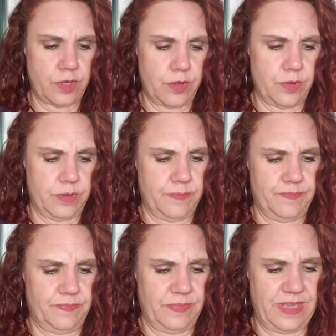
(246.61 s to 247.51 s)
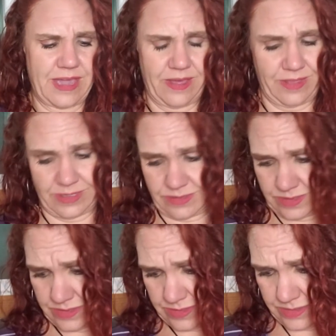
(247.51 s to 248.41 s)
Oh, yeah, that
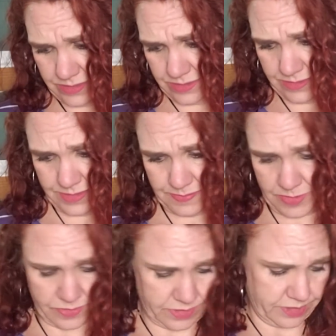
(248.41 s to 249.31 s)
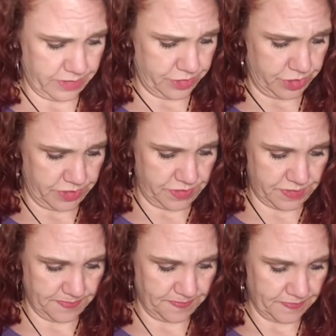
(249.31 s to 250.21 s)
smells delicious.